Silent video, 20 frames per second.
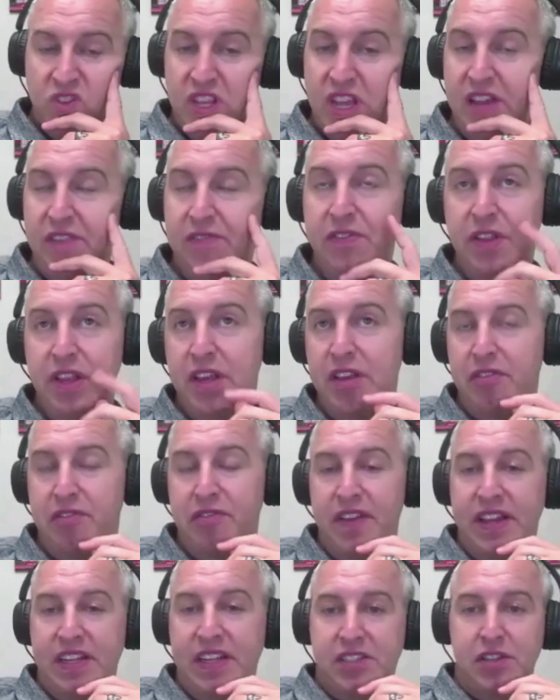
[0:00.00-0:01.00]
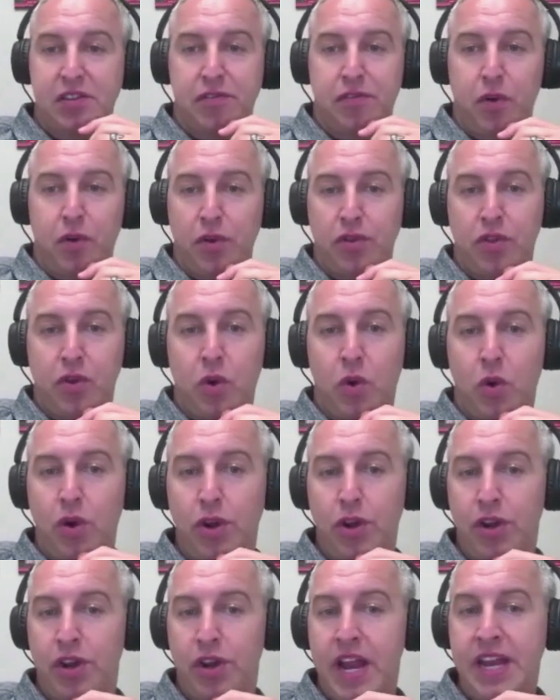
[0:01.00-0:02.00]
Definitely affects the fourth
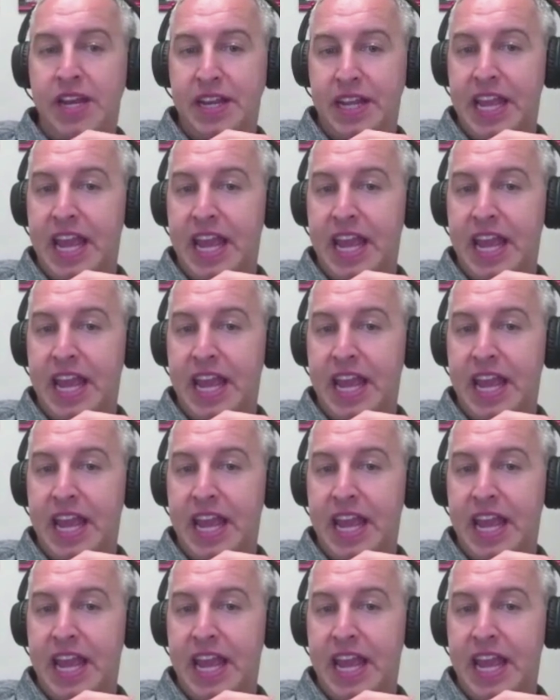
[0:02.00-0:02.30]
quarter and end of